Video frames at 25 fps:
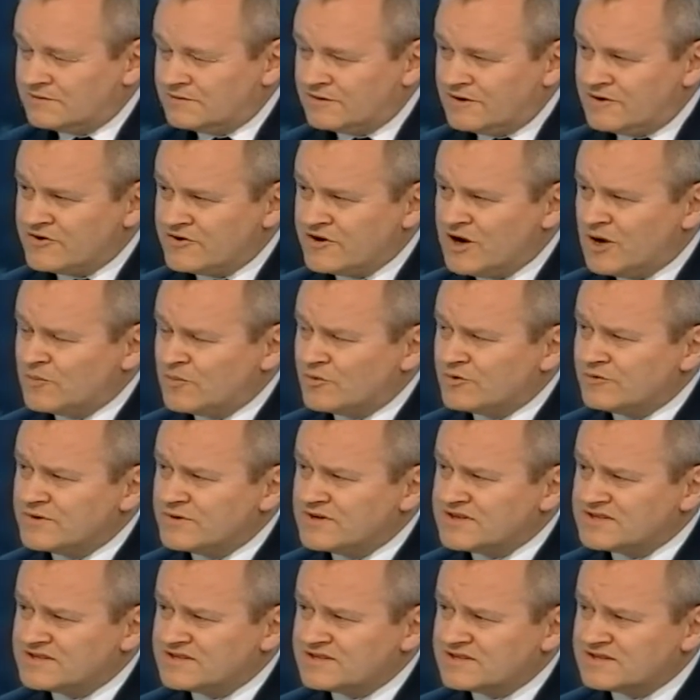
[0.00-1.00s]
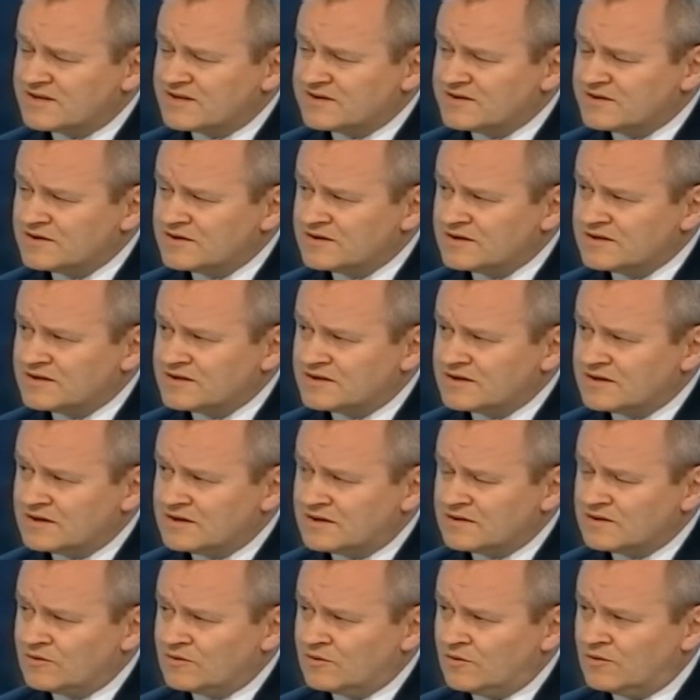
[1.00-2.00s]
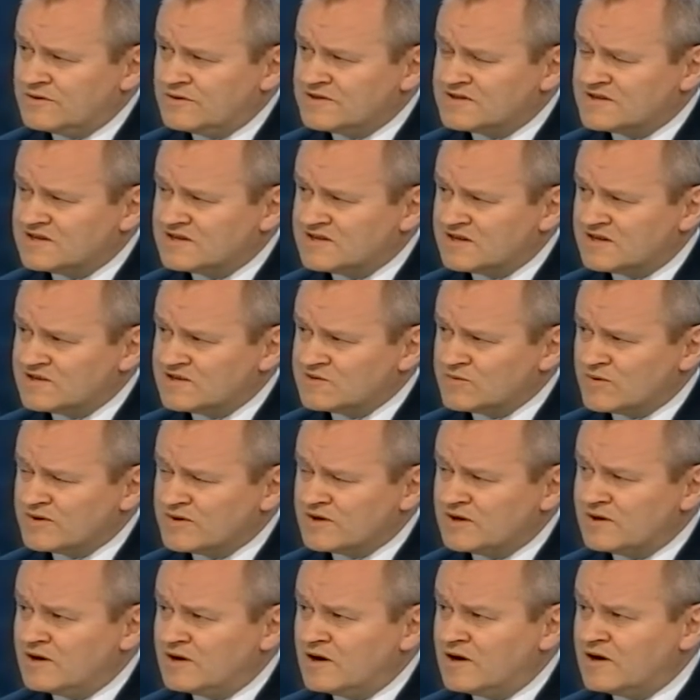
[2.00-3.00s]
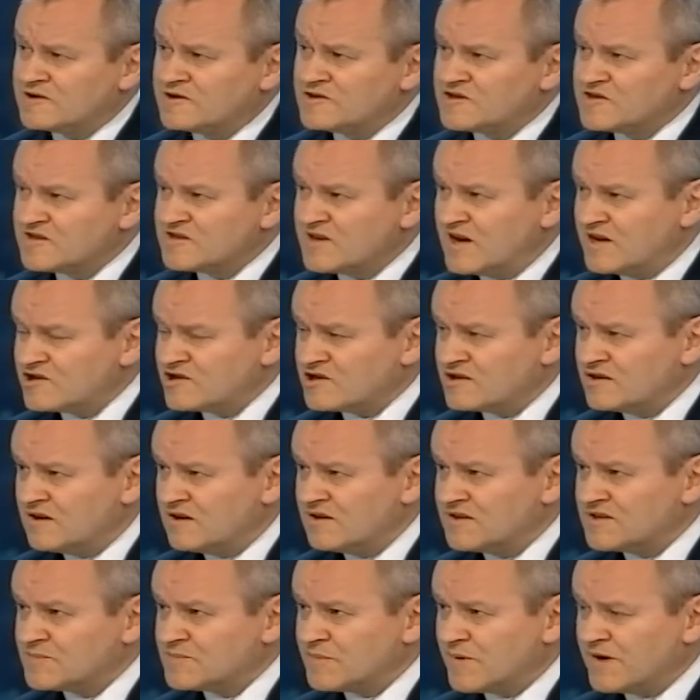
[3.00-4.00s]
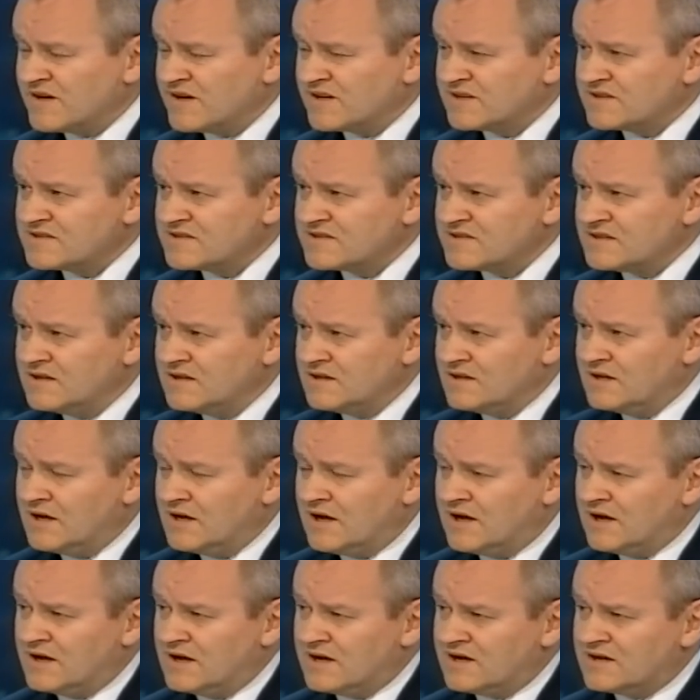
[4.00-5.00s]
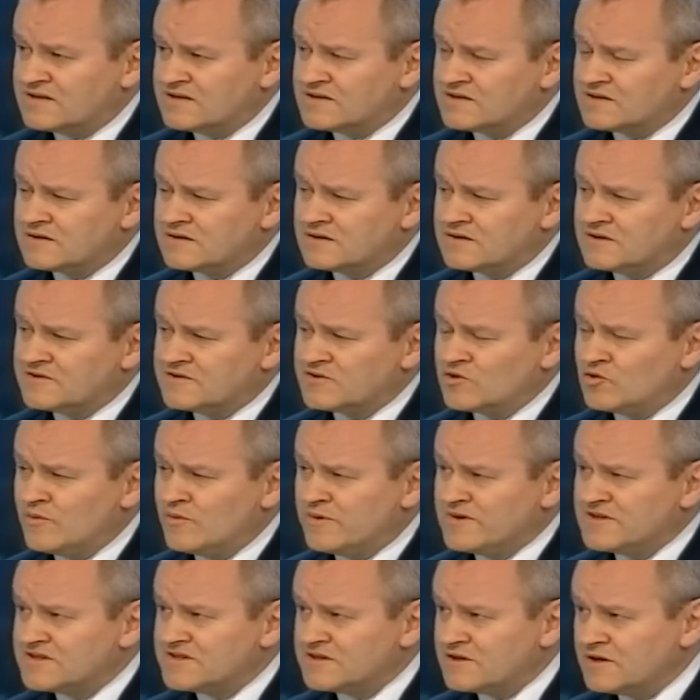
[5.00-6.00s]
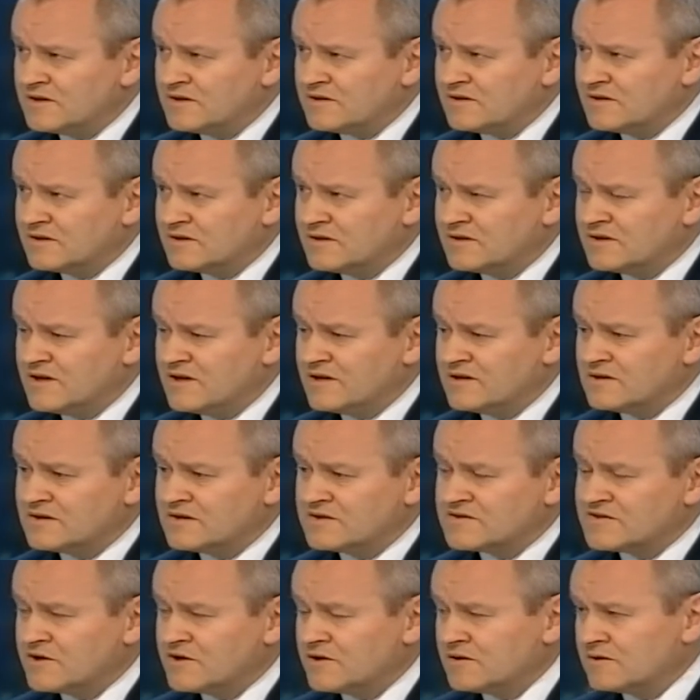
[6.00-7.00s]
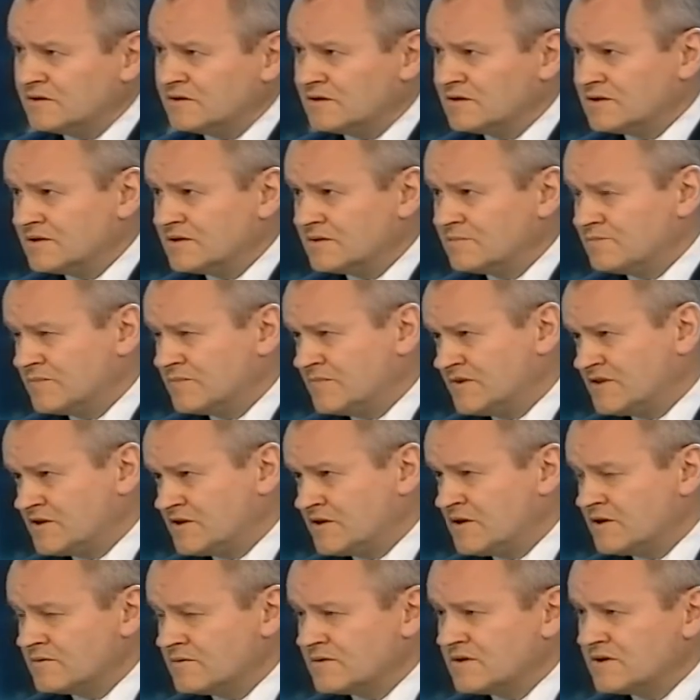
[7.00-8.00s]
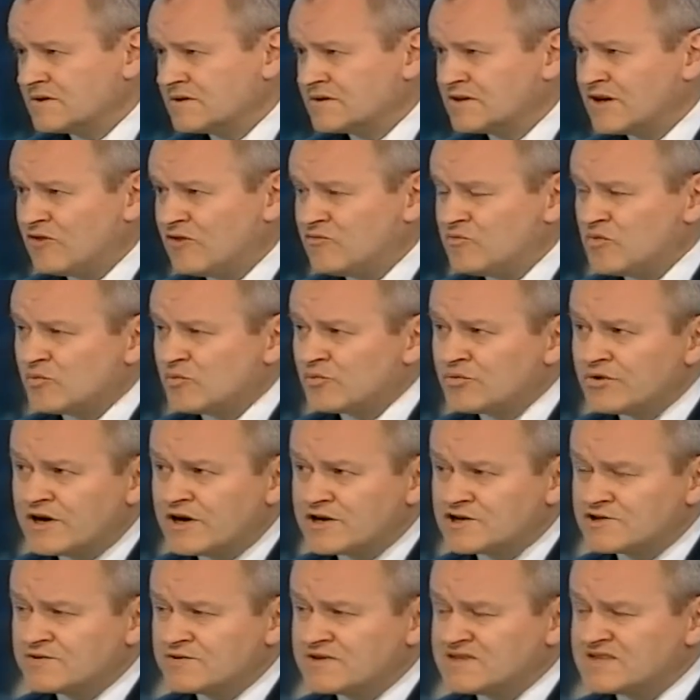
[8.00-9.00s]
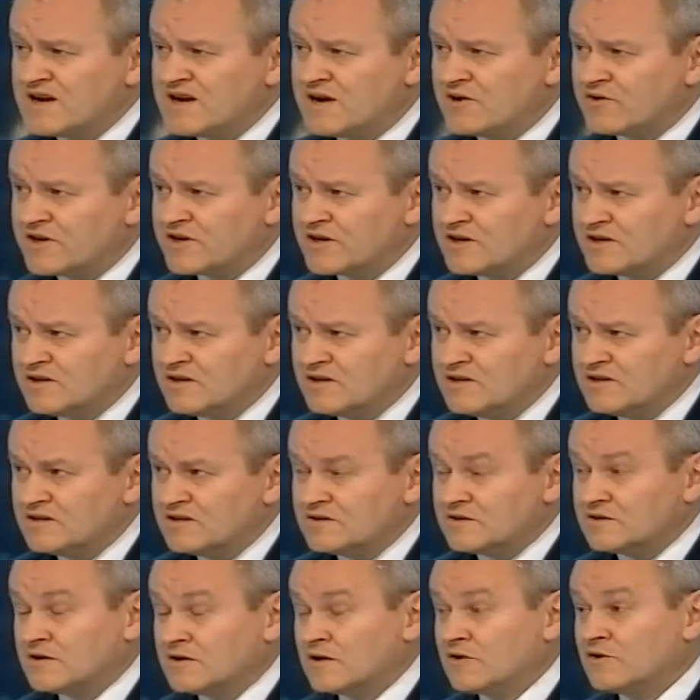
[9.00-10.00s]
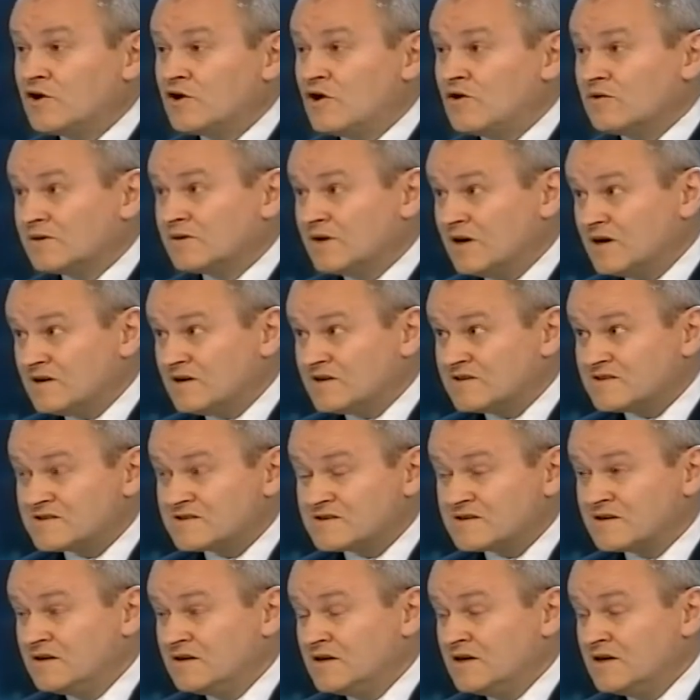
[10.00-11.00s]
are a number of reasons. I think Lloyds is one of the largest nationalised banks. And it's almost certainly so that government pressure is now kicking in, and at long last,